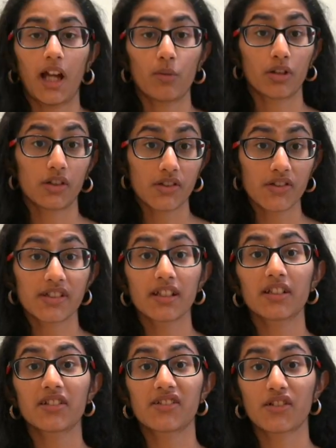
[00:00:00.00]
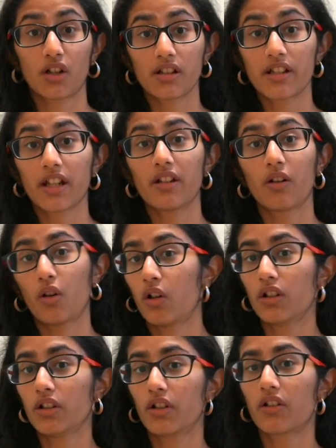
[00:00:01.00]
I would also say consolidate
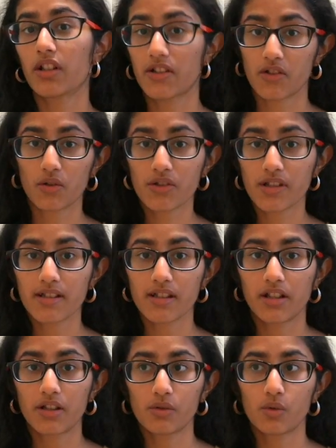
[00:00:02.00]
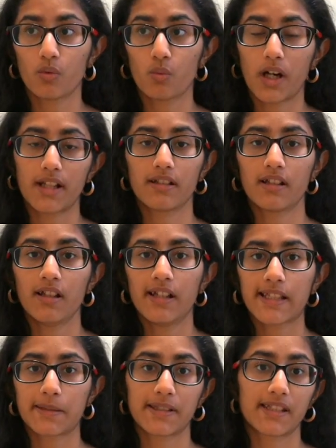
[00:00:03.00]
all your resources into one
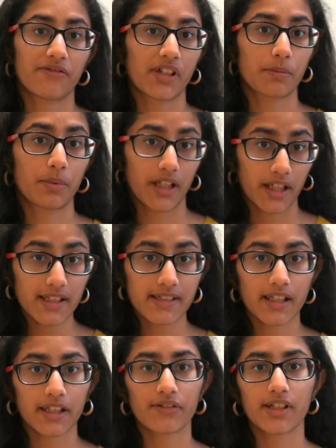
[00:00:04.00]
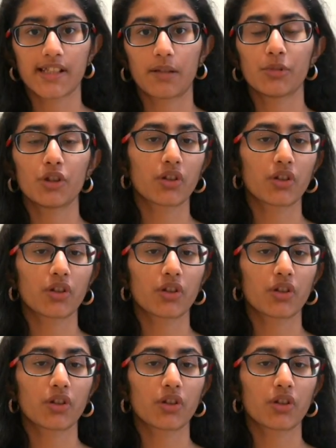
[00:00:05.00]
specific place. Like for example, you